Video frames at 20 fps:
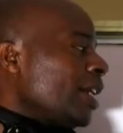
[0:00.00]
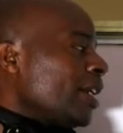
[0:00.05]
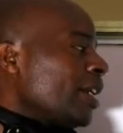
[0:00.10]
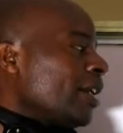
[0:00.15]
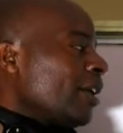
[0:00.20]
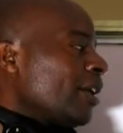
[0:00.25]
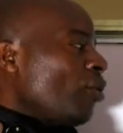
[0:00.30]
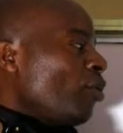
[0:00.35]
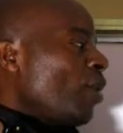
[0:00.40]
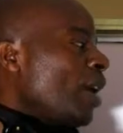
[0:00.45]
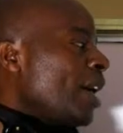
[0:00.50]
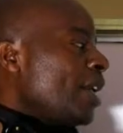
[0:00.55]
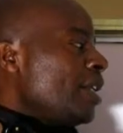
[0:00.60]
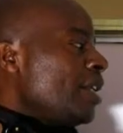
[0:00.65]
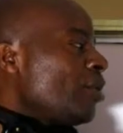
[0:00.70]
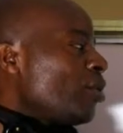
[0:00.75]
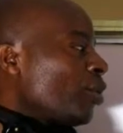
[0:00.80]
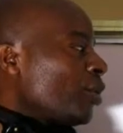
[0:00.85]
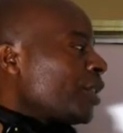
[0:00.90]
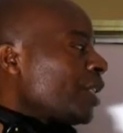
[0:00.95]
y
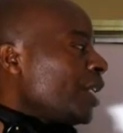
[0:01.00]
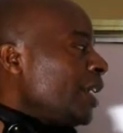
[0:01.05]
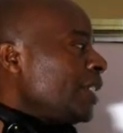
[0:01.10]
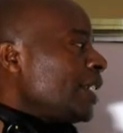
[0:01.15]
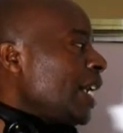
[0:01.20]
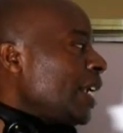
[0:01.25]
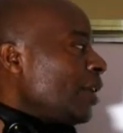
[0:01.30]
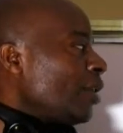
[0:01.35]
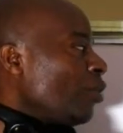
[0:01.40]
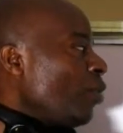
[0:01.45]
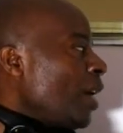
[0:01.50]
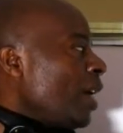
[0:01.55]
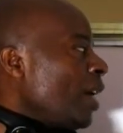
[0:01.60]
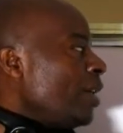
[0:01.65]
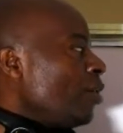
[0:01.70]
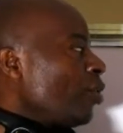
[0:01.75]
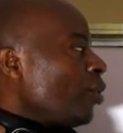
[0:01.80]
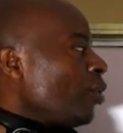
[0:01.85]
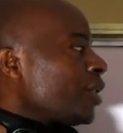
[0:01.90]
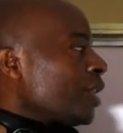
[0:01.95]
equals
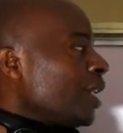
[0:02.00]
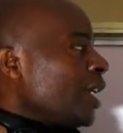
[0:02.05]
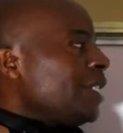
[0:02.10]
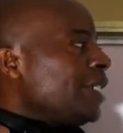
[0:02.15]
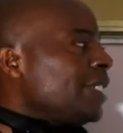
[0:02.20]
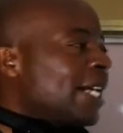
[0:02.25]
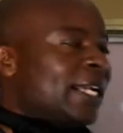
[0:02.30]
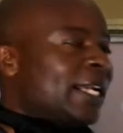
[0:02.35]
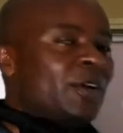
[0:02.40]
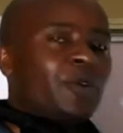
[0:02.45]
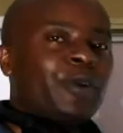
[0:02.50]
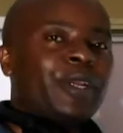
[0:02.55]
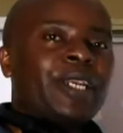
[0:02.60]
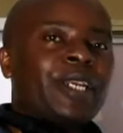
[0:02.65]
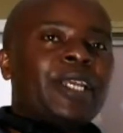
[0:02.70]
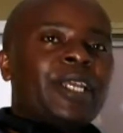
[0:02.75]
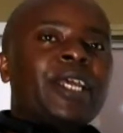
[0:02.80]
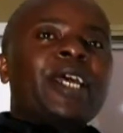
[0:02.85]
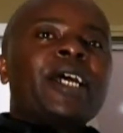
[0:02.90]
800,